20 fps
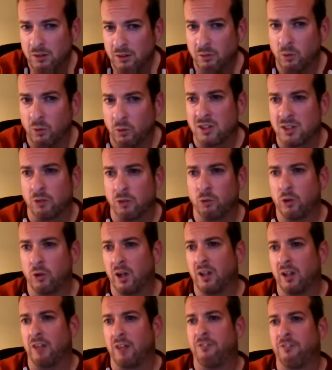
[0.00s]
Was it
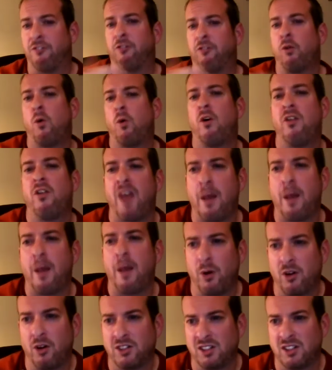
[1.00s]
really for that
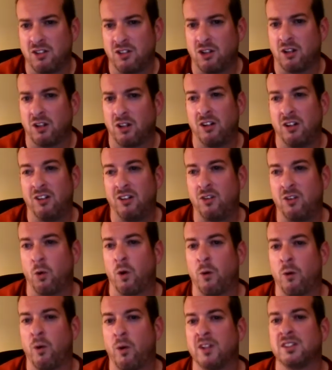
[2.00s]
person to learn,
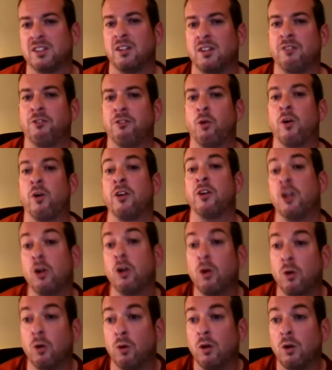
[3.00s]
or was it for
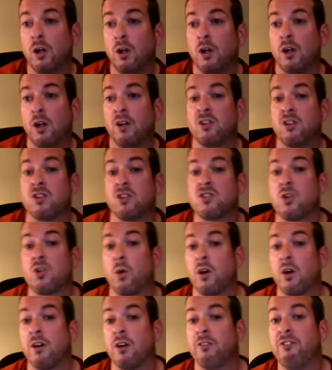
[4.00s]
you to
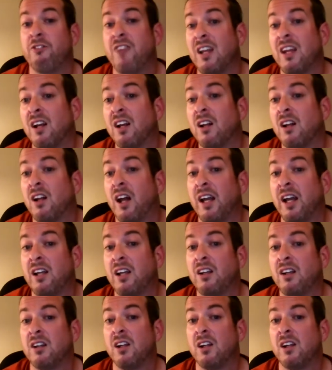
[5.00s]
sort of feel like,